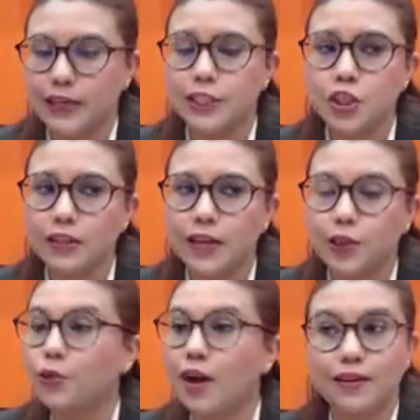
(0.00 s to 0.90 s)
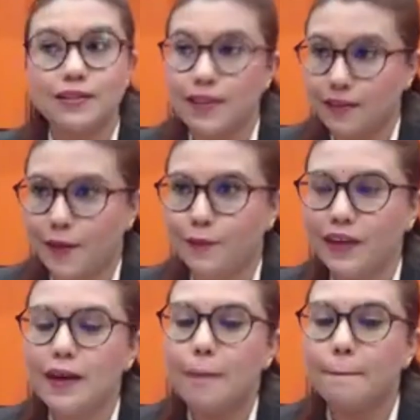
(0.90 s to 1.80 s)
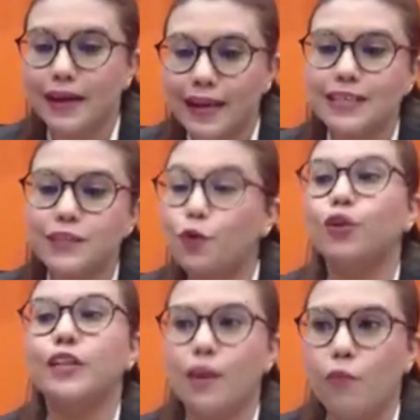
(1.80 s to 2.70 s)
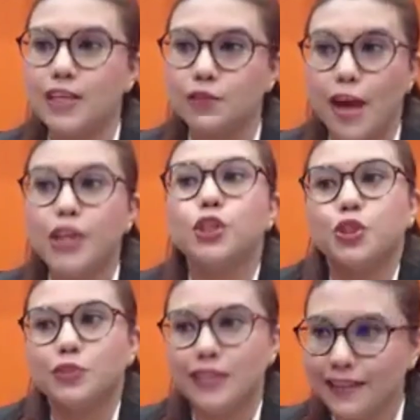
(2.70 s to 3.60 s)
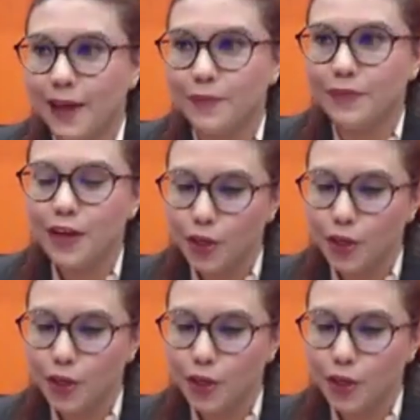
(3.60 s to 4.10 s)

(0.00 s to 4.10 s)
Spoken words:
It's not that you can't take them, but at least follow the advice when you should take them.